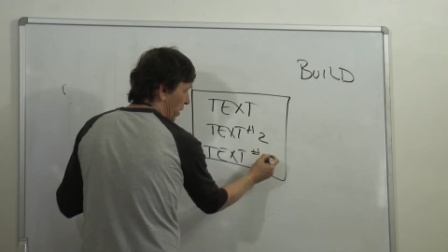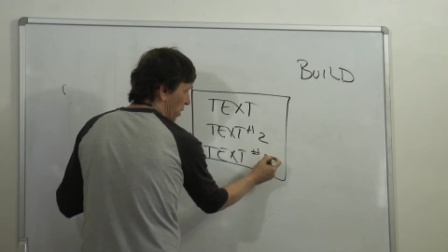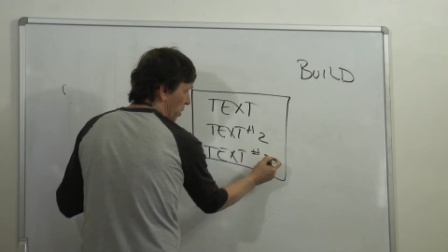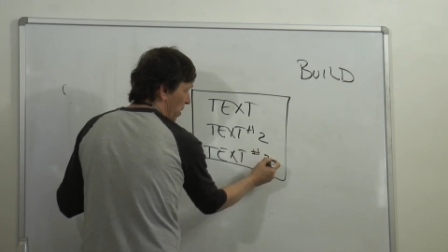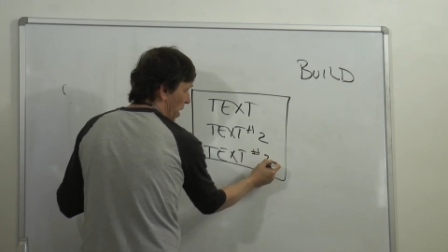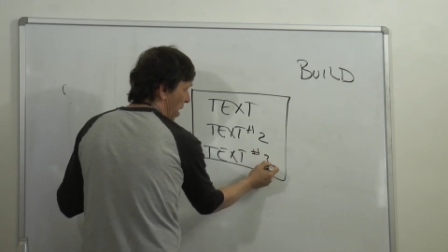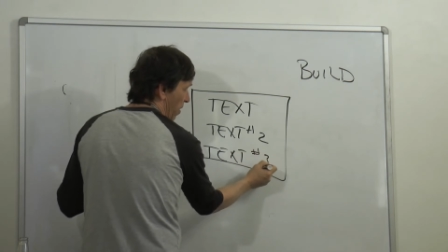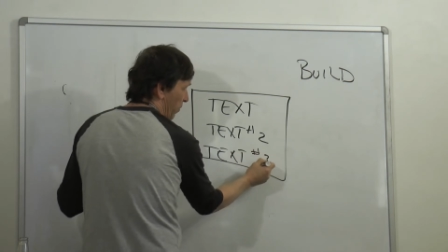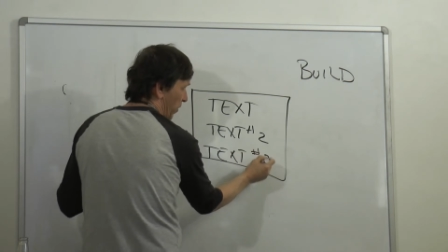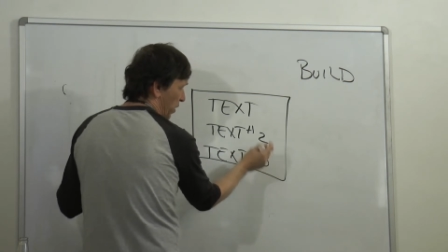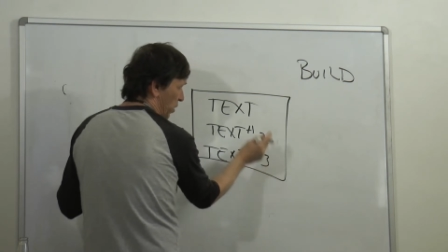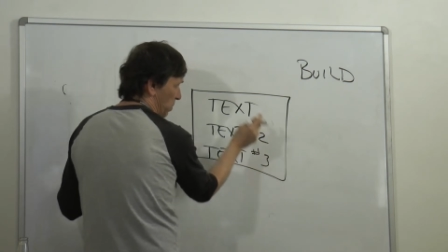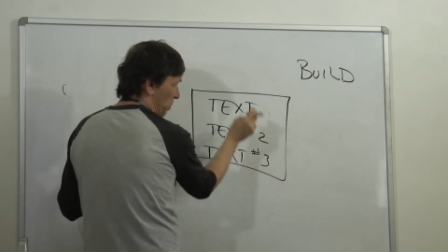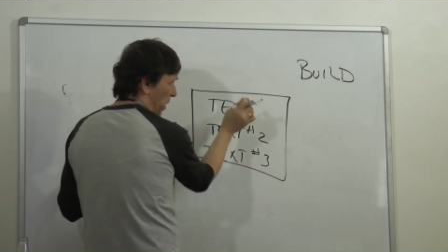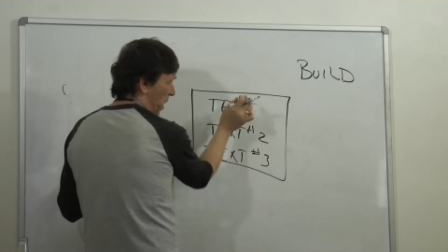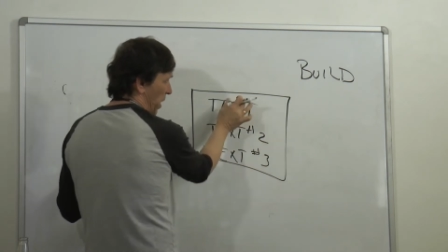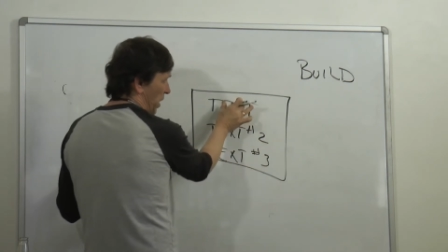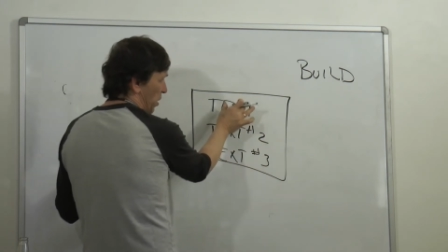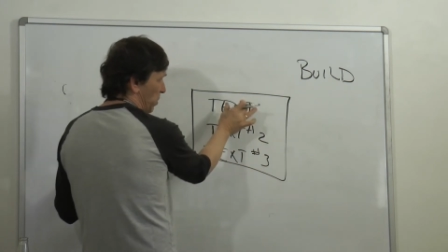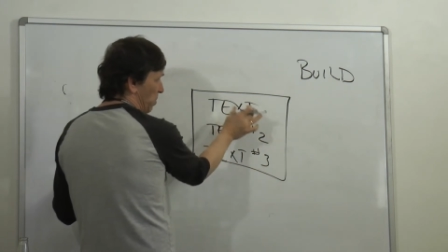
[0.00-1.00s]
a graphics
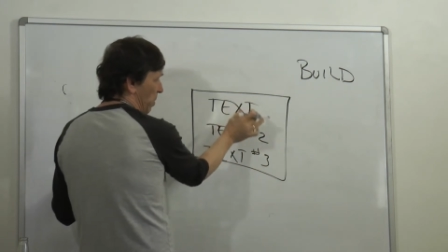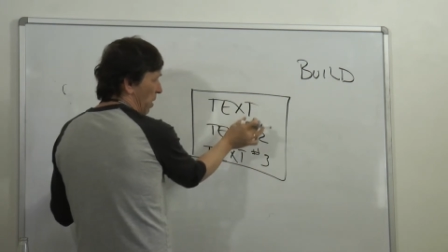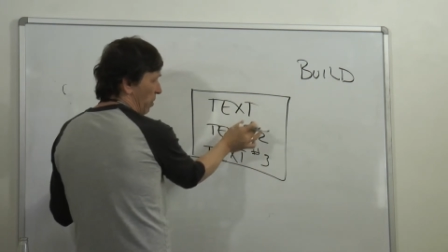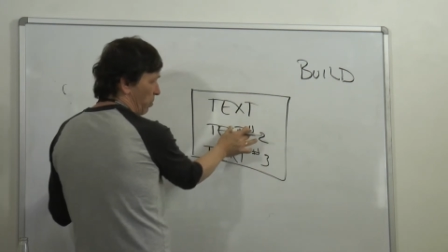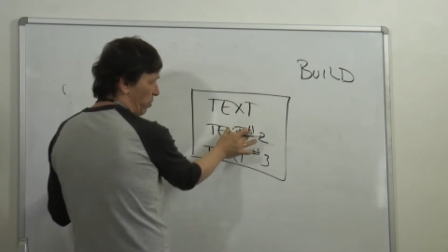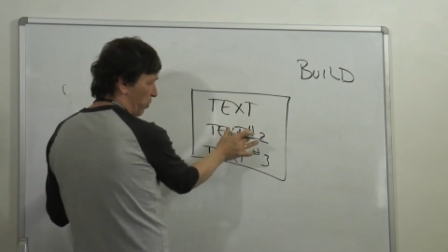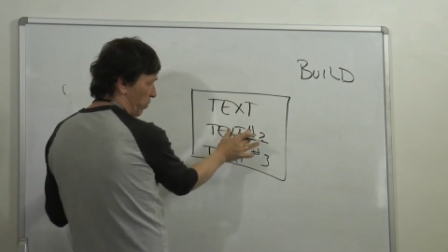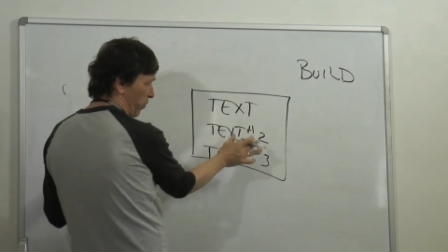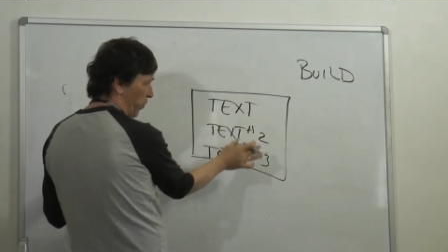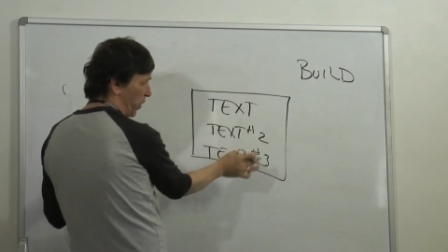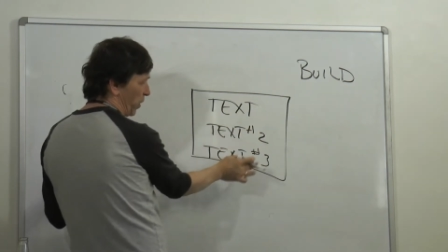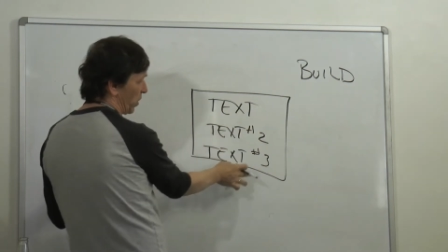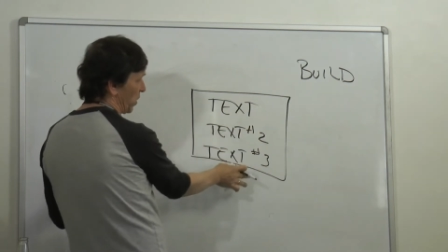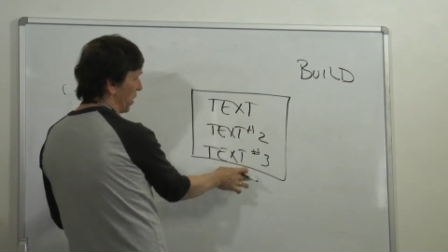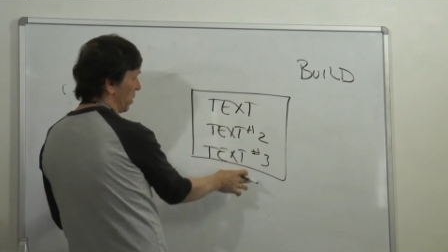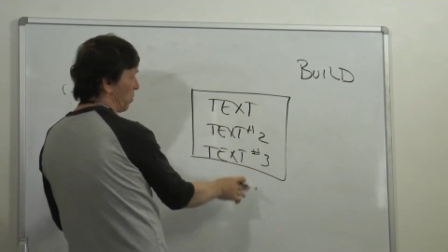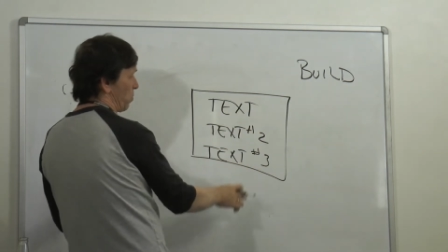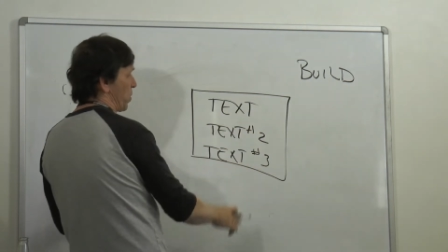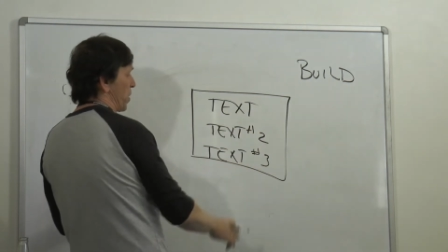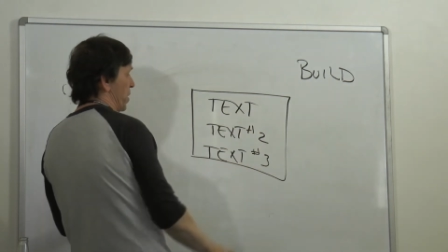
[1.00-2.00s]
page by
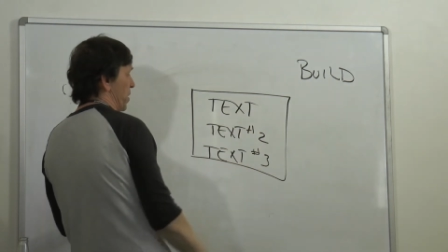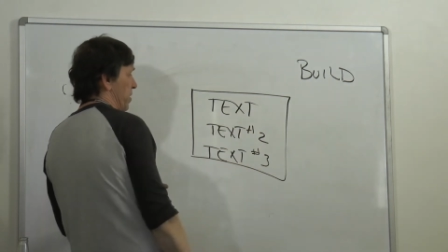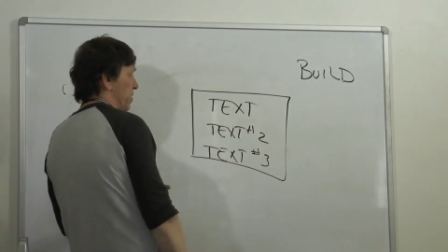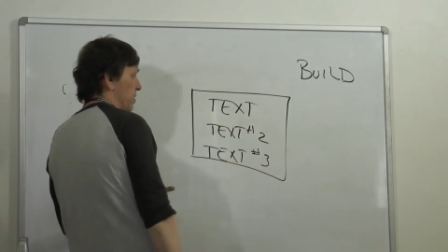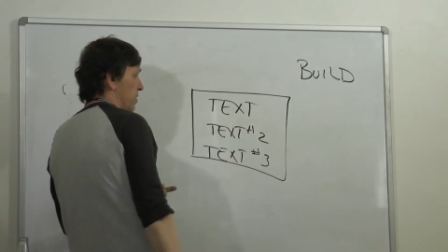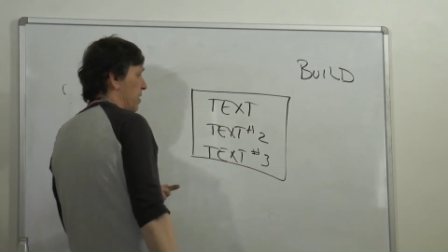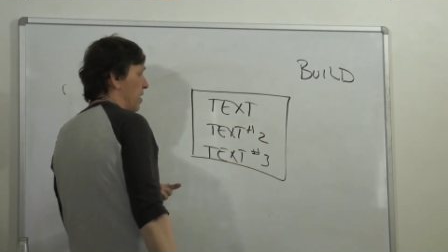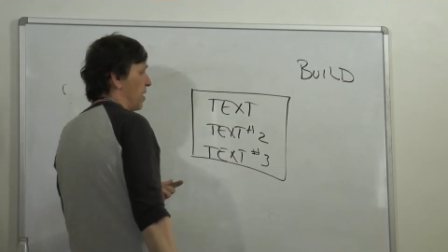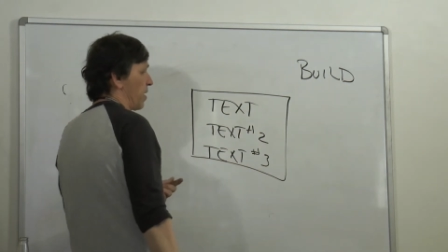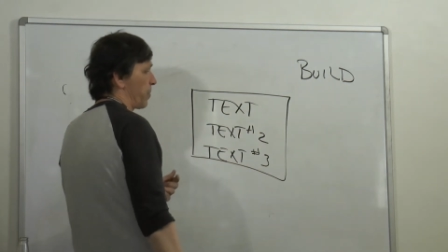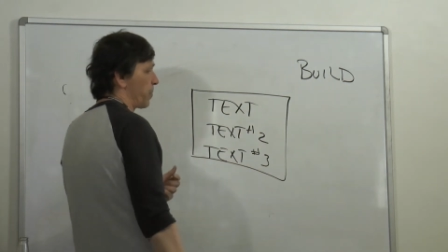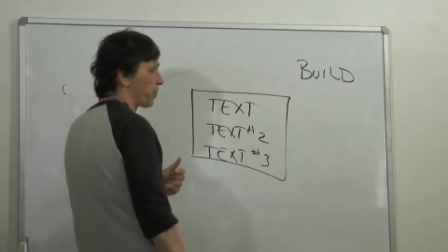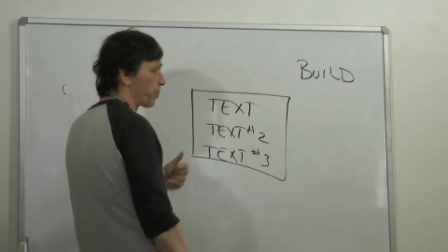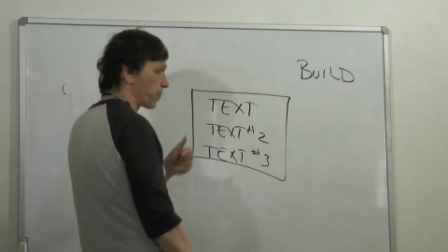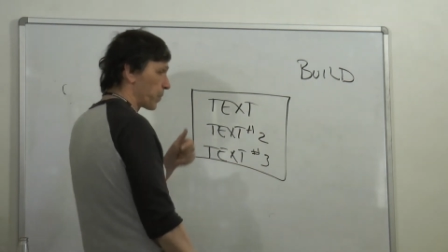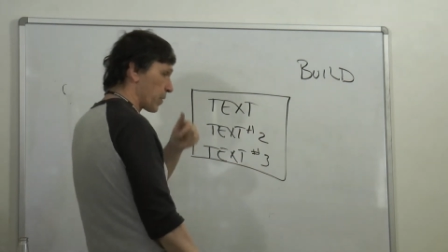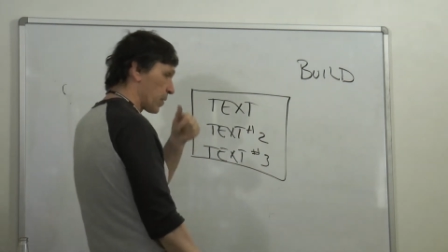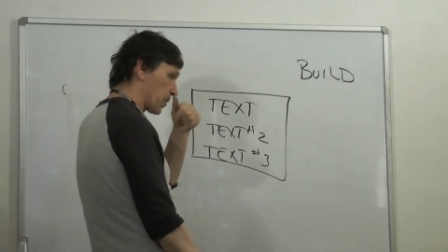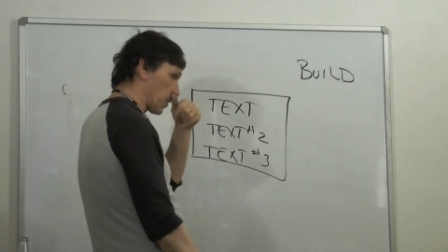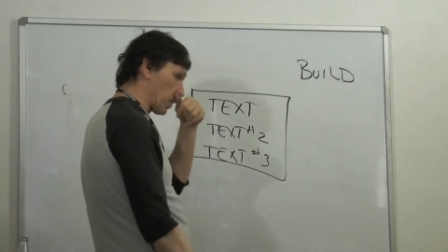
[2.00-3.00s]
revealing one at a time.
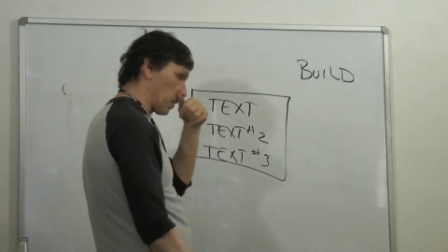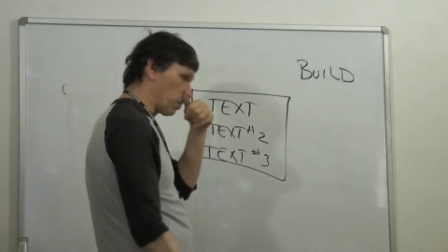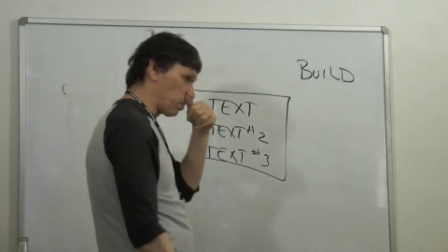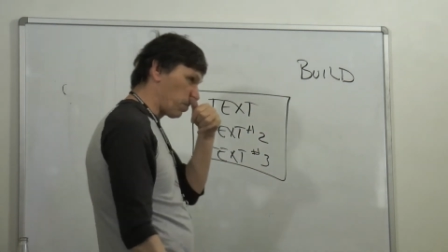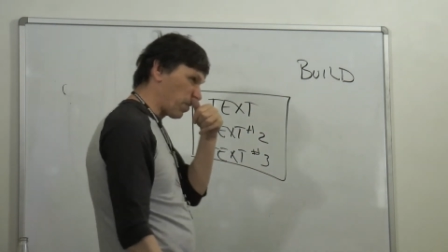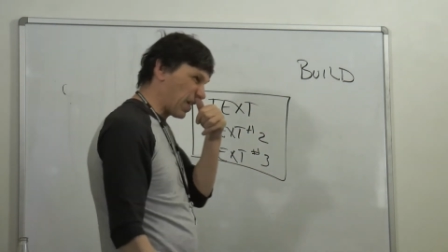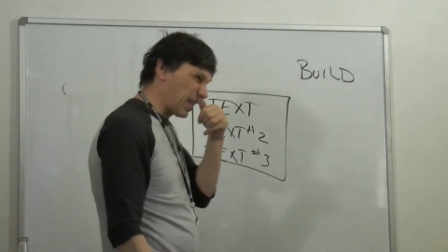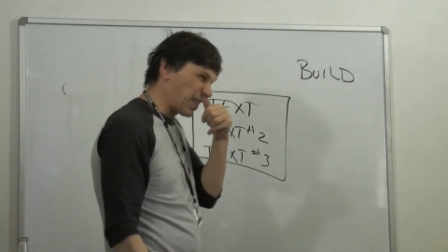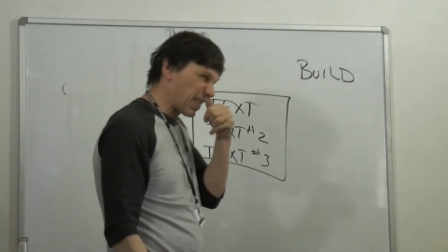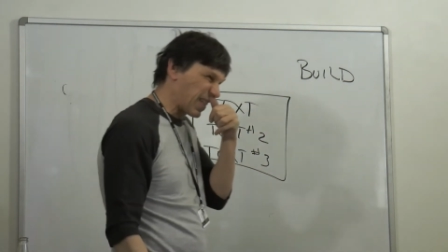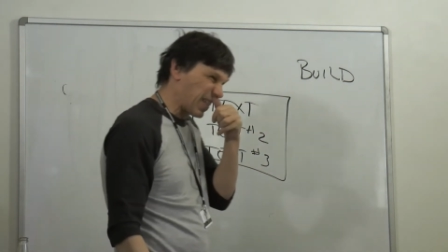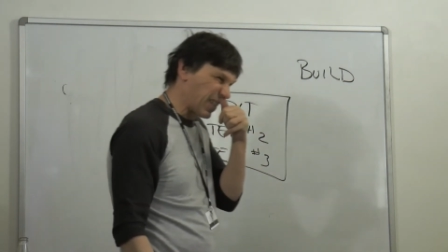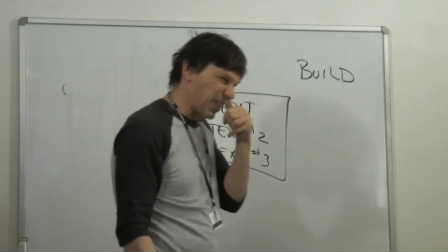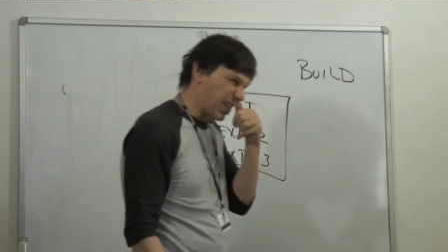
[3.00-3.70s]
So basically